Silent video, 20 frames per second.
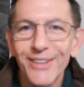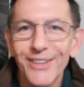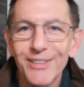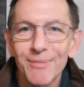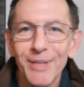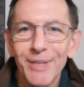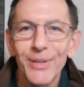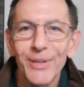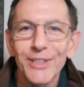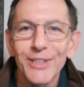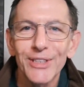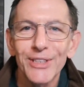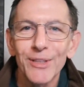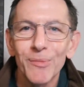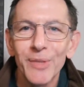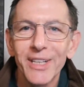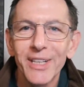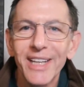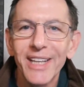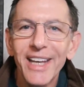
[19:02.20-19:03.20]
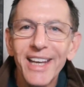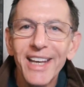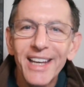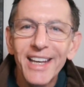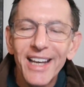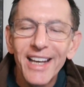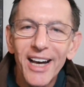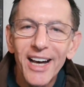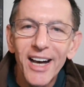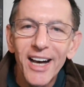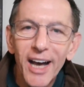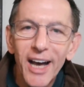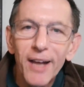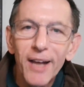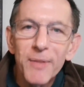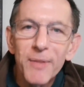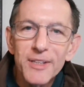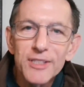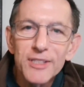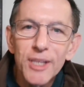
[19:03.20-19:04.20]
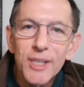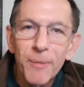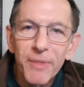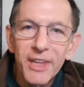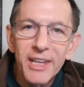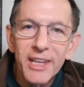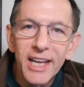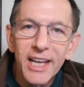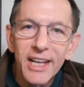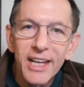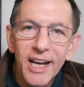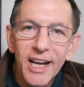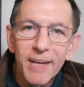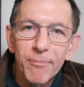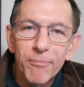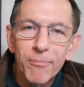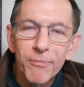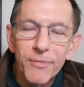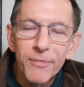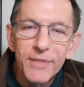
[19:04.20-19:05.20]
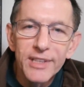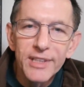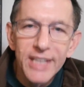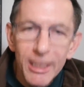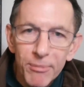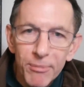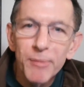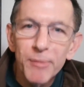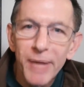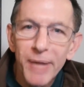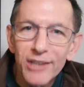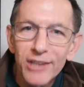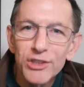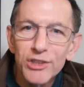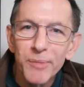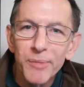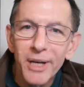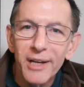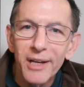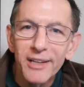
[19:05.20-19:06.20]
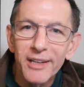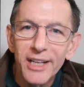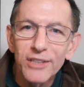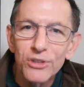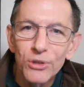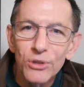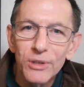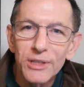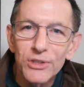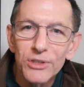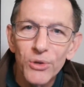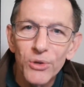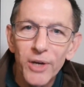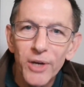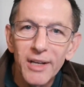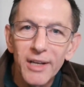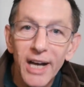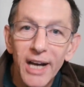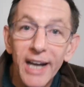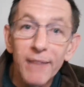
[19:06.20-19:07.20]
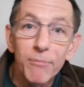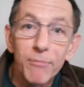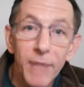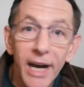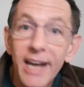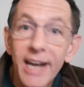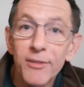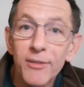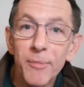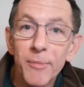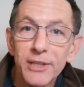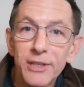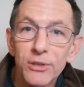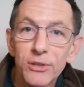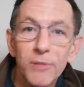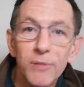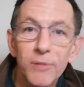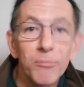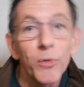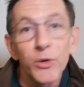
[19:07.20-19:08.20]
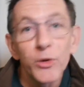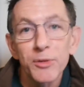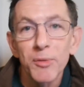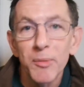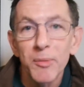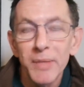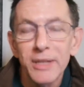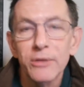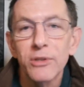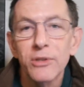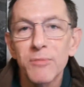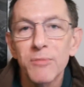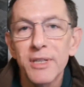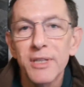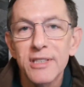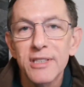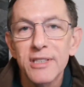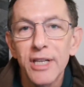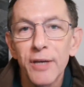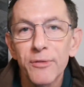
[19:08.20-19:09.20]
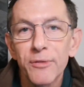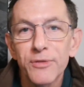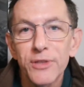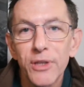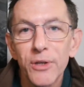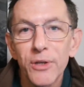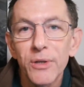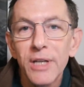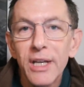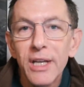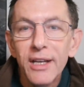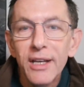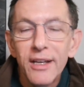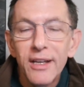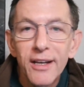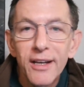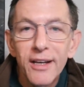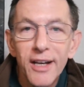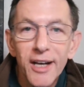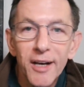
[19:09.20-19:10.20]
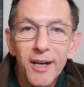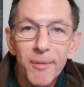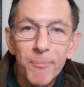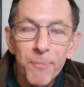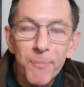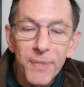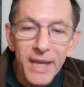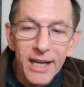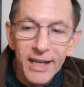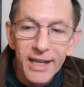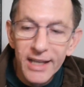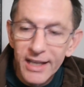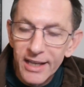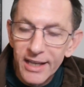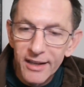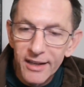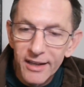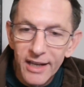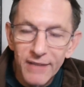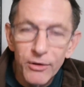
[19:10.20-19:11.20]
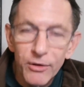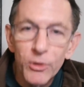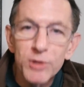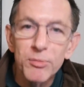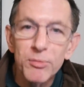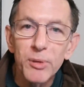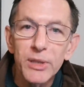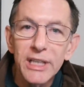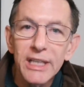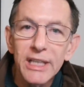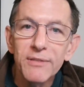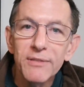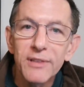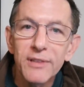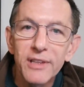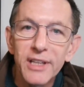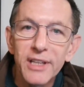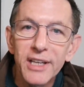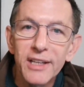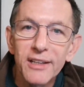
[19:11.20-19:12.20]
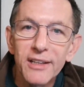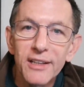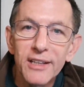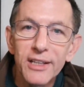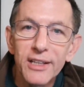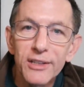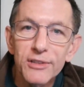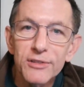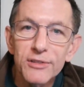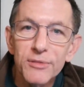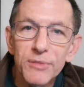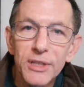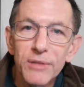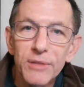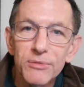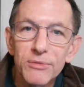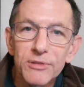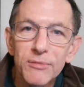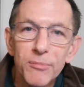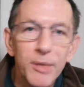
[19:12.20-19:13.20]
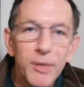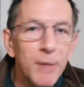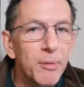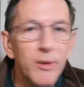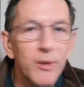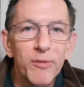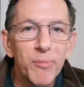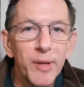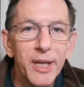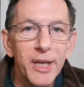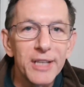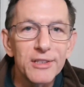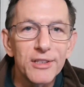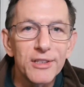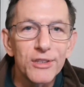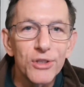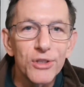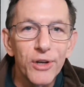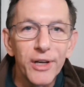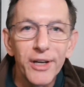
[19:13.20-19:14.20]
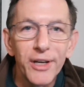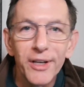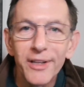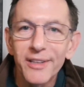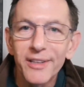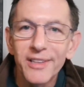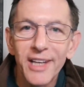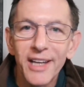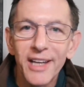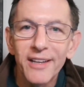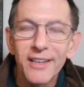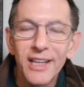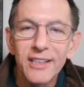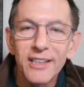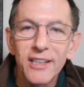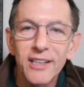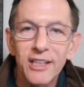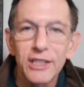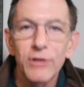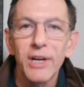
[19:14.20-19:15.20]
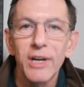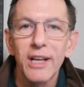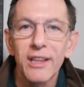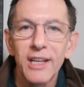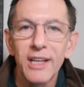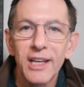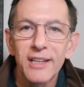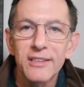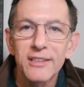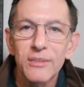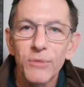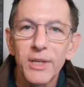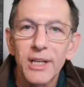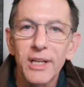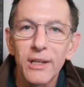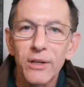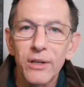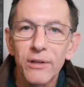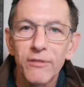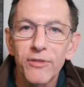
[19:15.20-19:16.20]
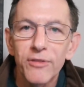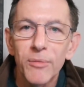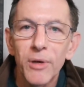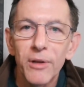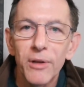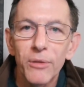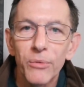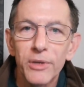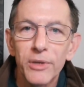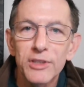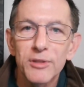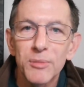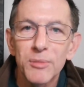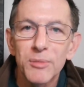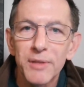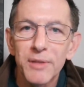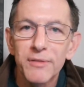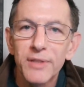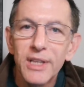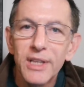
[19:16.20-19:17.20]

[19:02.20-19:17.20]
I'm not quite sure, but it's something that I'm deeply passionate about and I truly enjoy. I have a mentor, multiple mentors myself. So I've always believed that there's people have blazed a trail and done great things, and we can learn from all the wisdom of